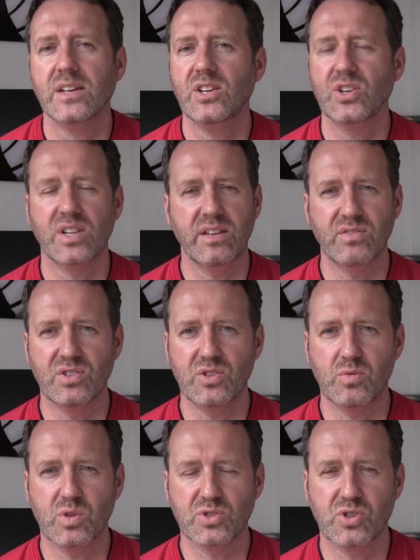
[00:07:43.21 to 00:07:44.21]
You could even
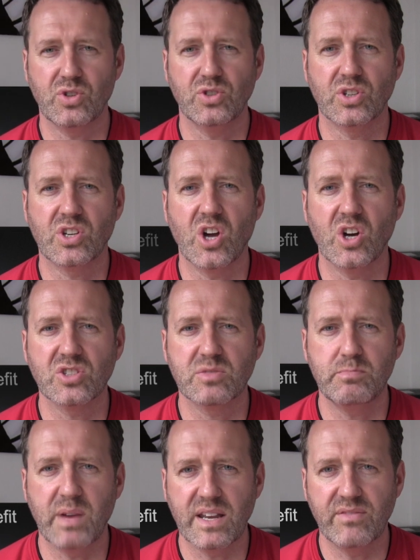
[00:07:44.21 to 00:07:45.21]
do what's called a
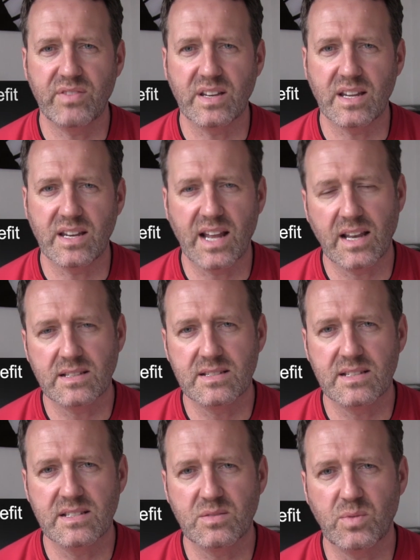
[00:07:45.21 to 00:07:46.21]
cost-benefit
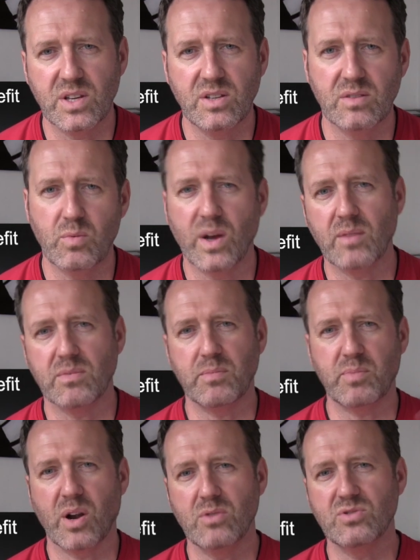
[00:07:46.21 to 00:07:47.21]
analysis, where you weigh up the
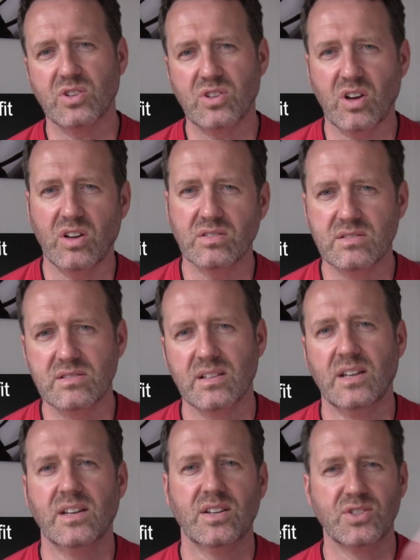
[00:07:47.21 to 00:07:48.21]
pros and cons,
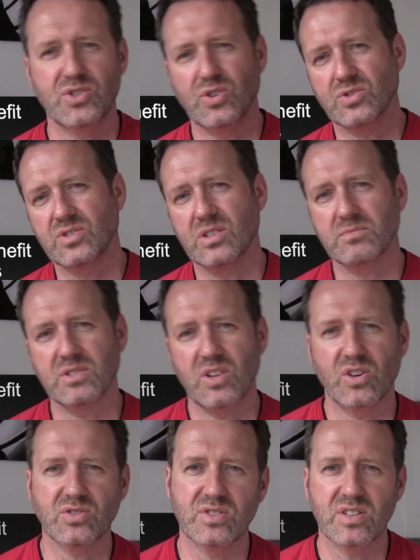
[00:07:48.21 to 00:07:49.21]
short term to
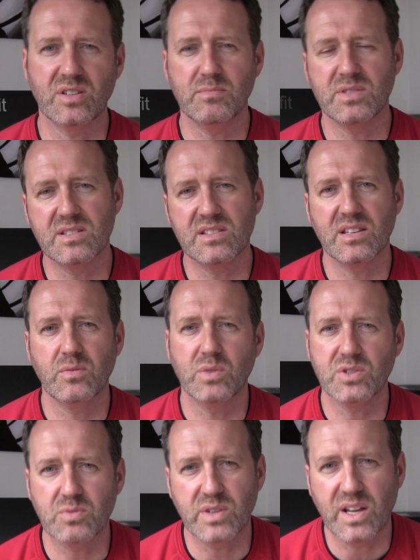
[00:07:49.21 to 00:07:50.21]
long term, and see
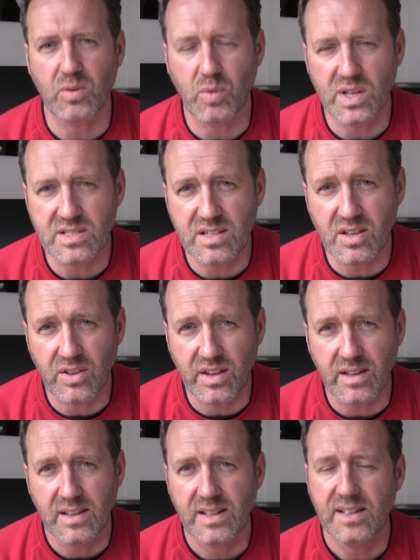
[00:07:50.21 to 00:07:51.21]
which one outweighs the
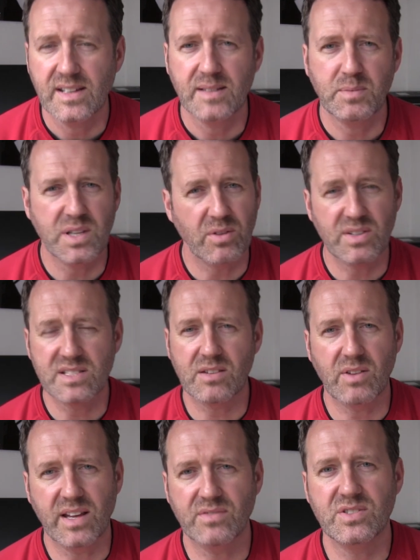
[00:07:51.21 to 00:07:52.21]
other. You don't
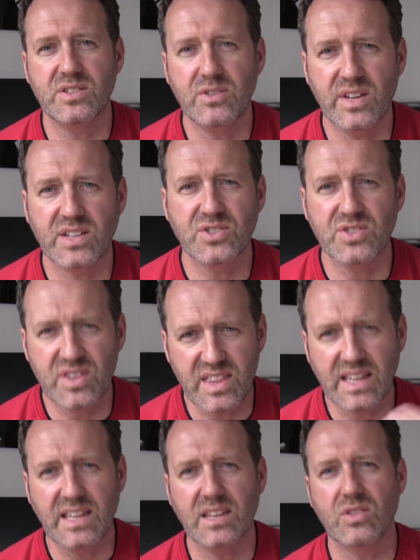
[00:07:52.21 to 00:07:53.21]
necessarily have to do that. Just
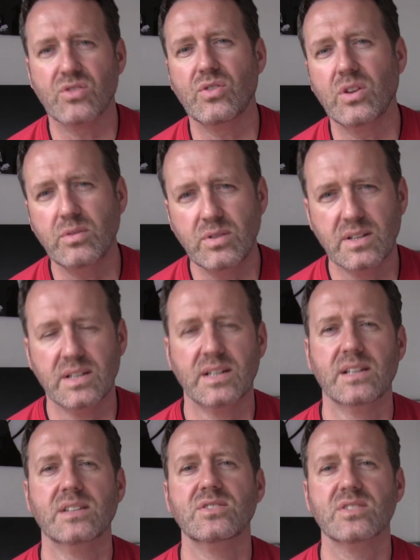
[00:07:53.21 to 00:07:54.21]
think it through.
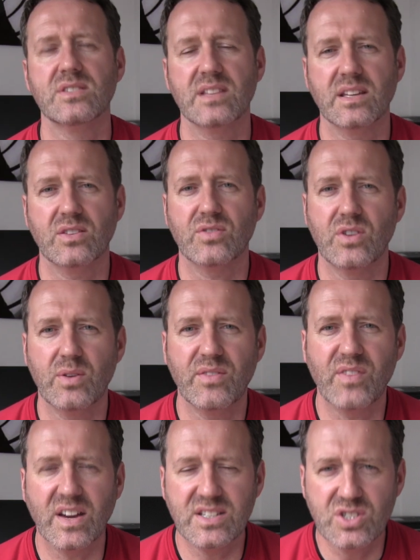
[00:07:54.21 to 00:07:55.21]
Just think through,
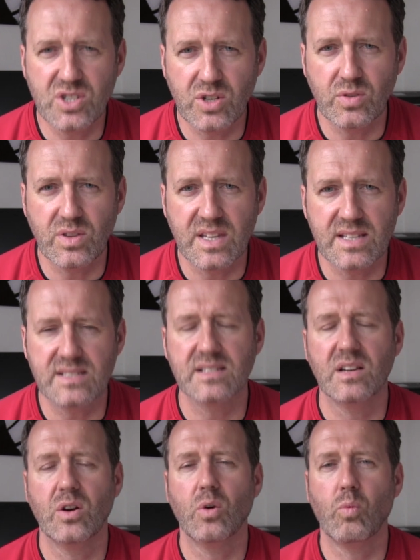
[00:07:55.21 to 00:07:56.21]
if I do
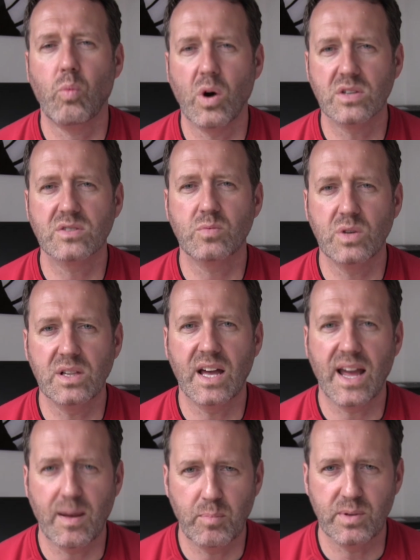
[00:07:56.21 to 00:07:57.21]
this, what will
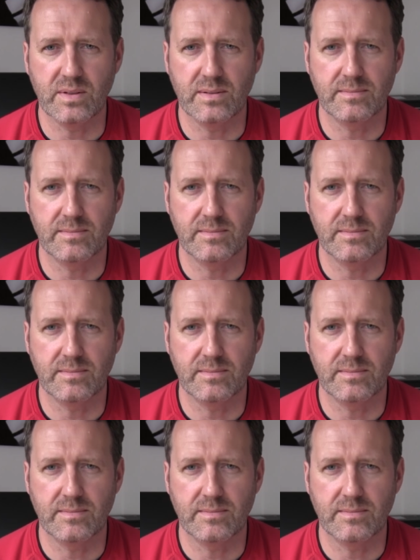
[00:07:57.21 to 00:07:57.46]
happen?